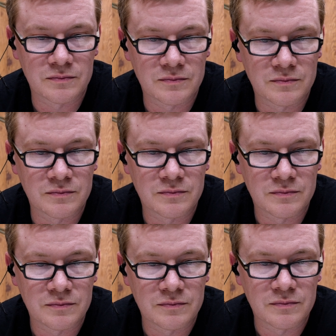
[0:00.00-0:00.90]

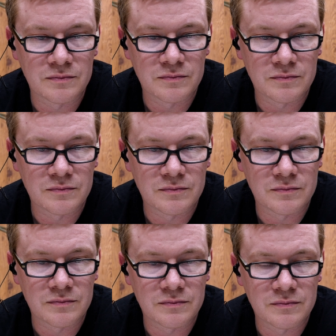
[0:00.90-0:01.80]

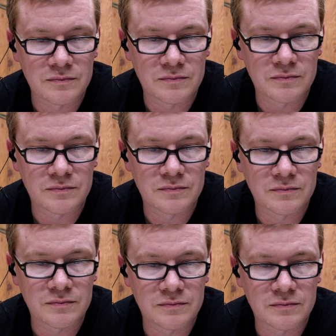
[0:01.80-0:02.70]

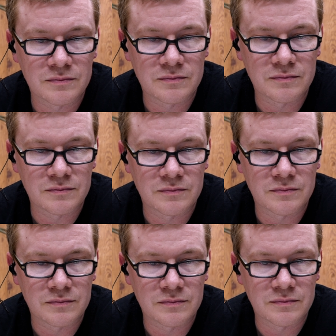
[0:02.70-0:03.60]
This person isn't speaking.